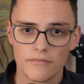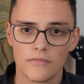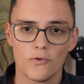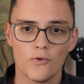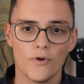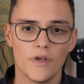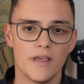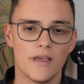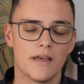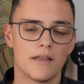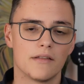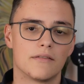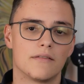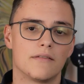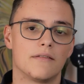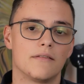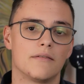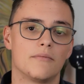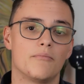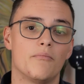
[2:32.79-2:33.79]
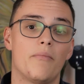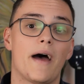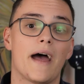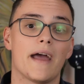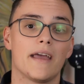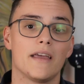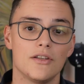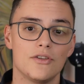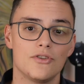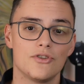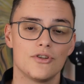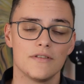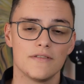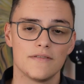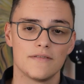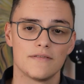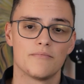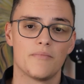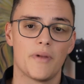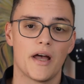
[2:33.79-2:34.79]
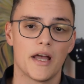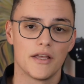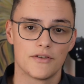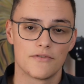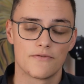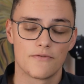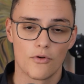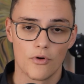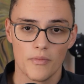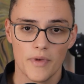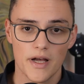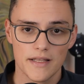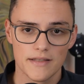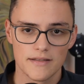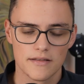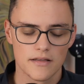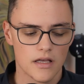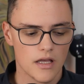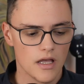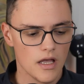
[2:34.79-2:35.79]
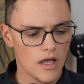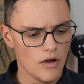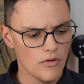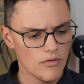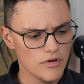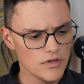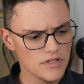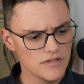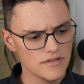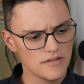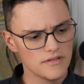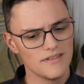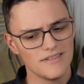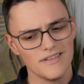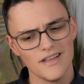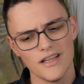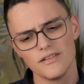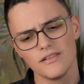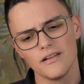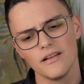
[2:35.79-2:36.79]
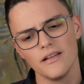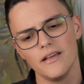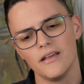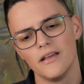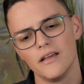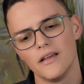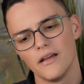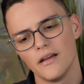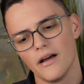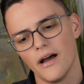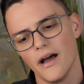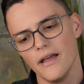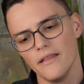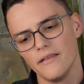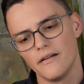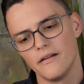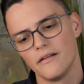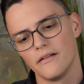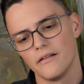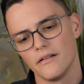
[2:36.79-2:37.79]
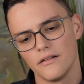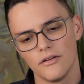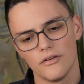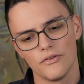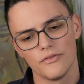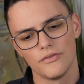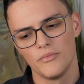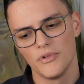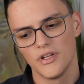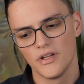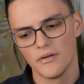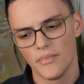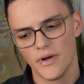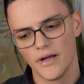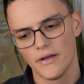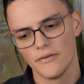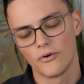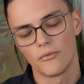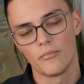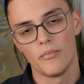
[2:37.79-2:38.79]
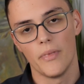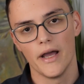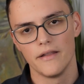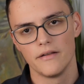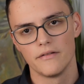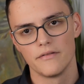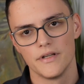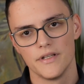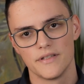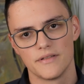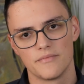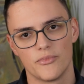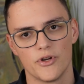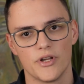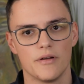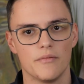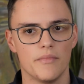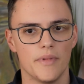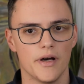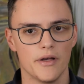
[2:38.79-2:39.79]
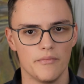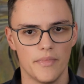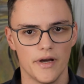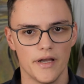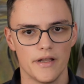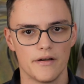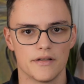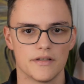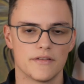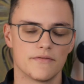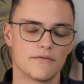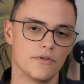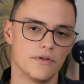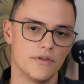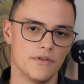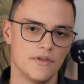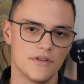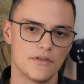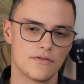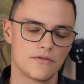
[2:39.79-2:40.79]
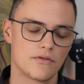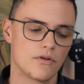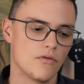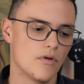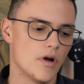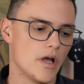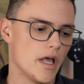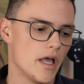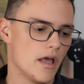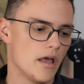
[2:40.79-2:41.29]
We get packages, package formats, which is essentially either code to be compiled or binaries, pre-compiled binaries for the distro,